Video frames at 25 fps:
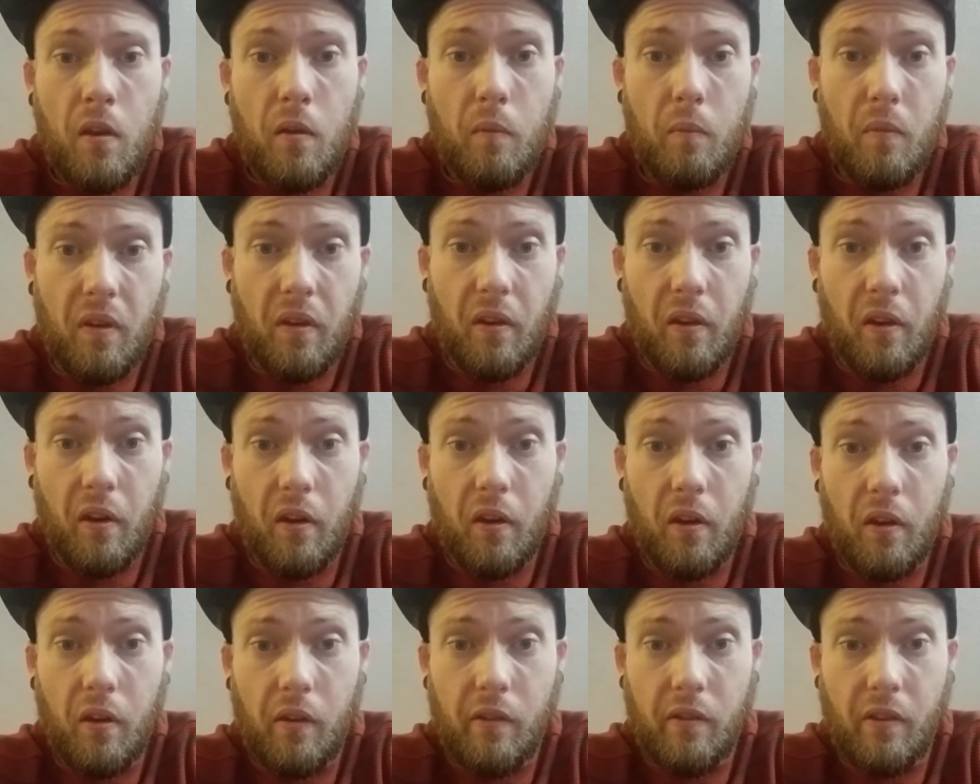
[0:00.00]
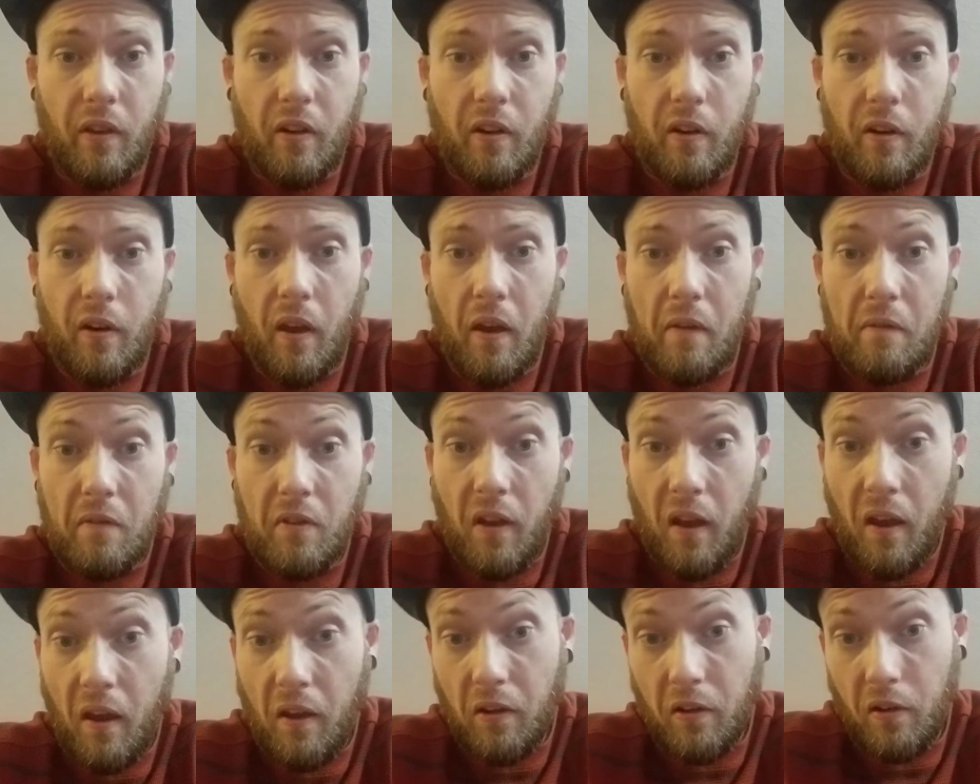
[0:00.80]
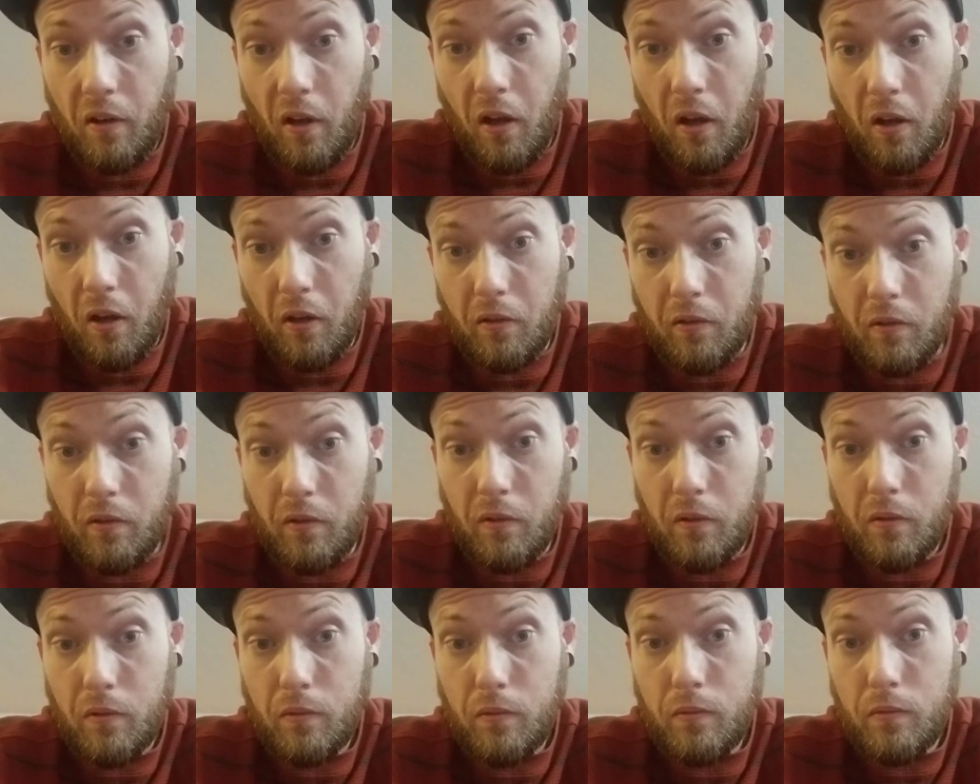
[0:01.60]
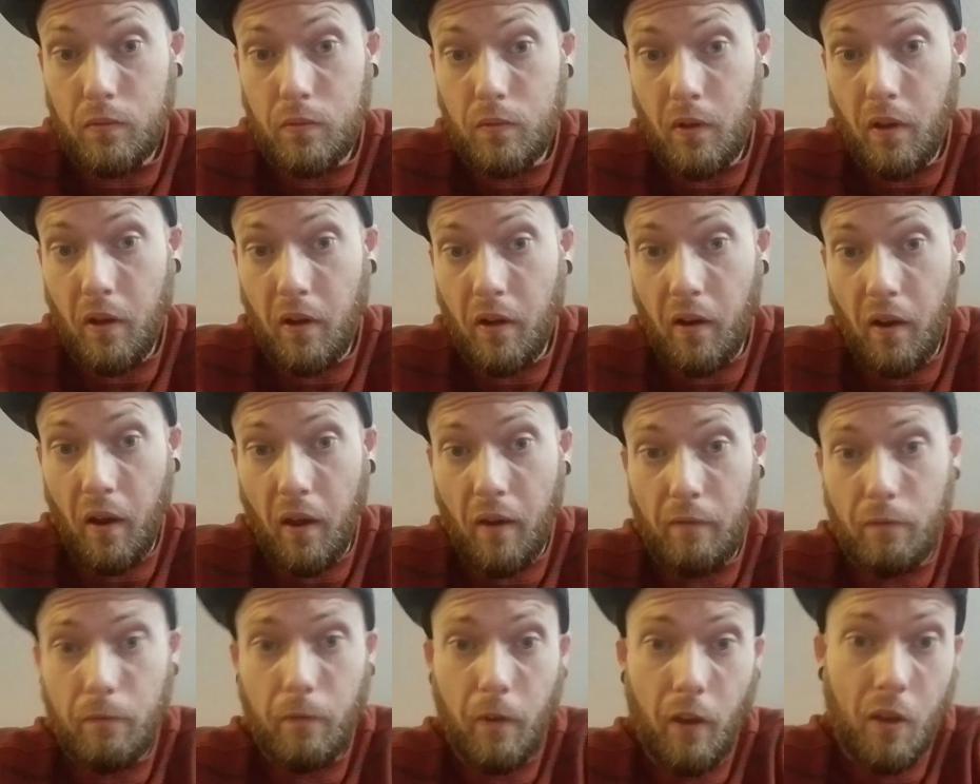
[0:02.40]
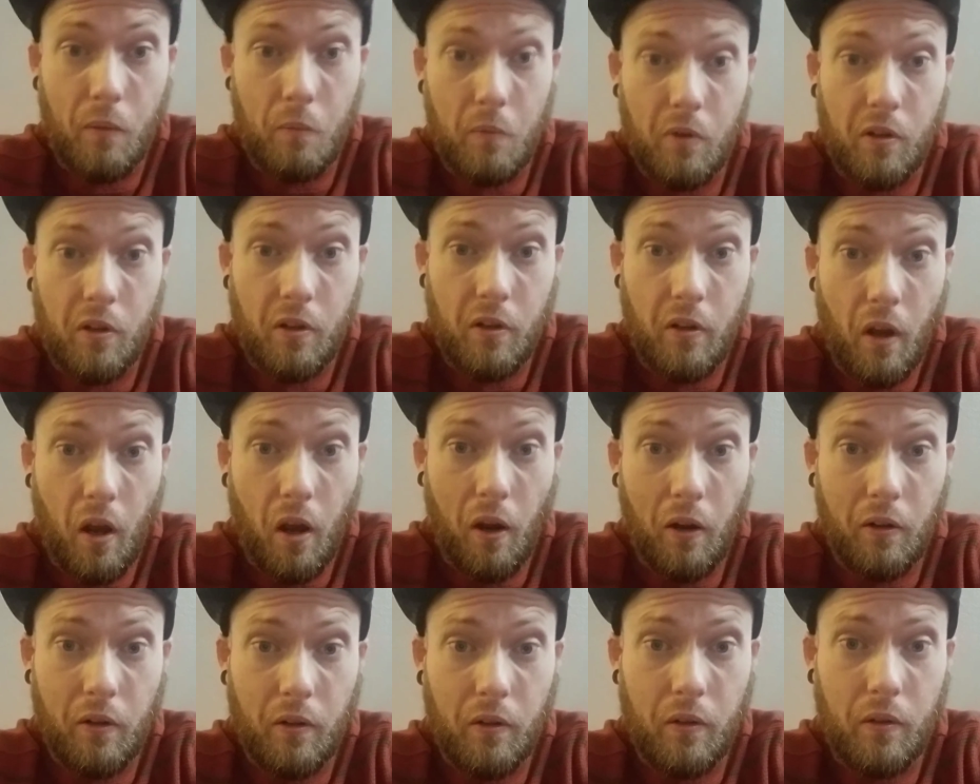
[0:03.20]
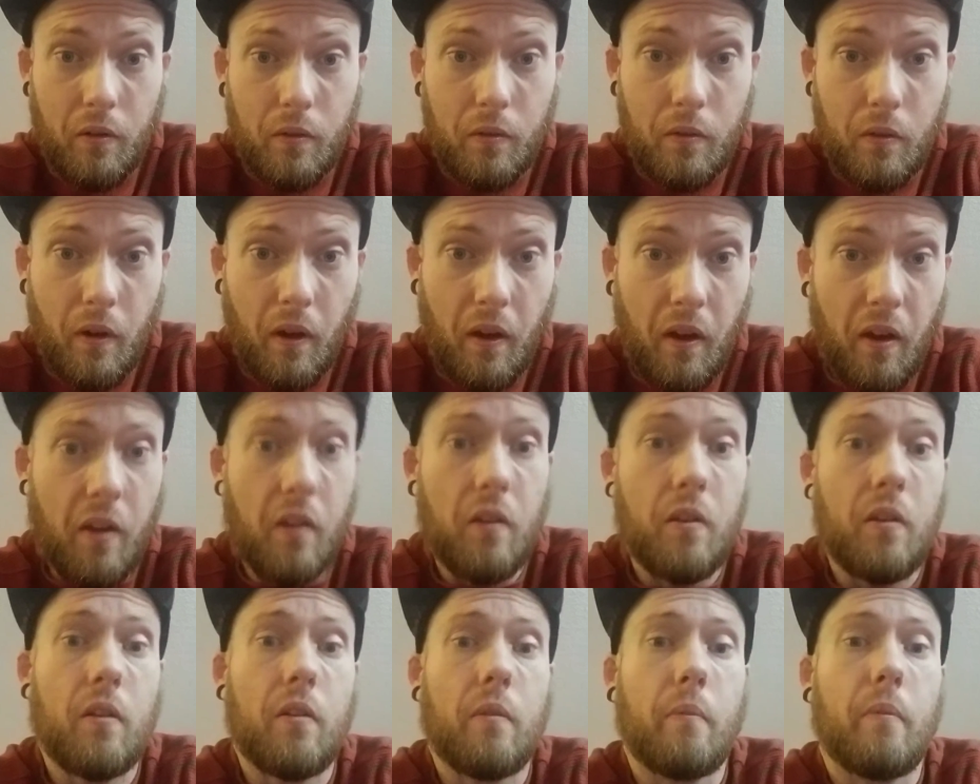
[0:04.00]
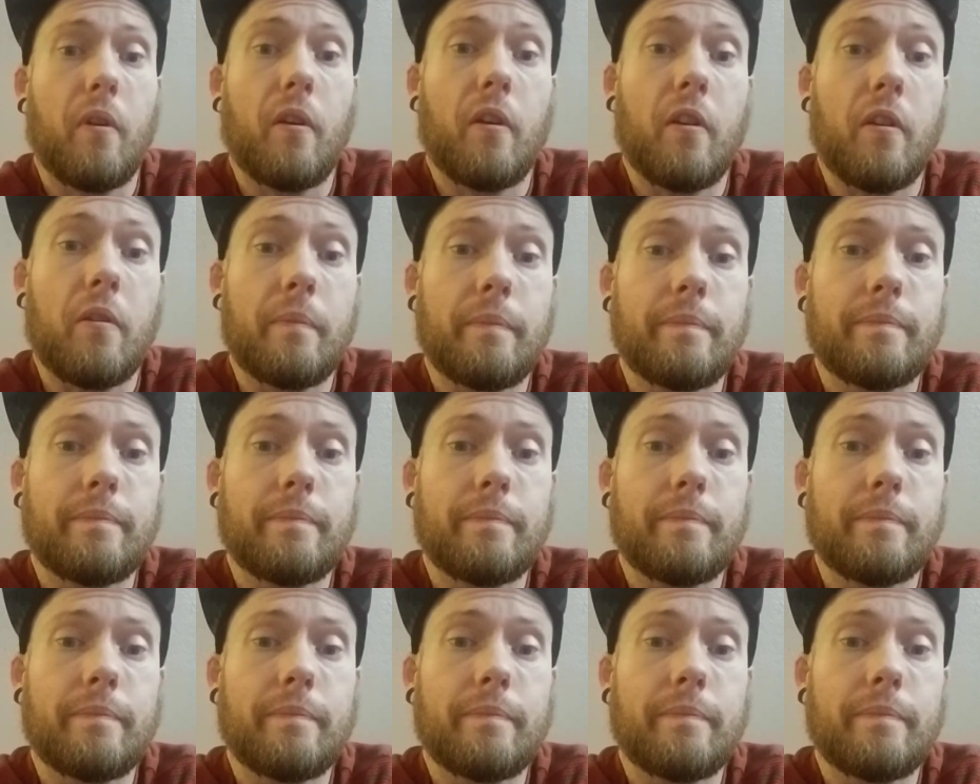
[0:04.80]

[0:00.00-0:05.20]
Because I didn't have a dad to talk to. I didn't have family to talk to. I had nobody.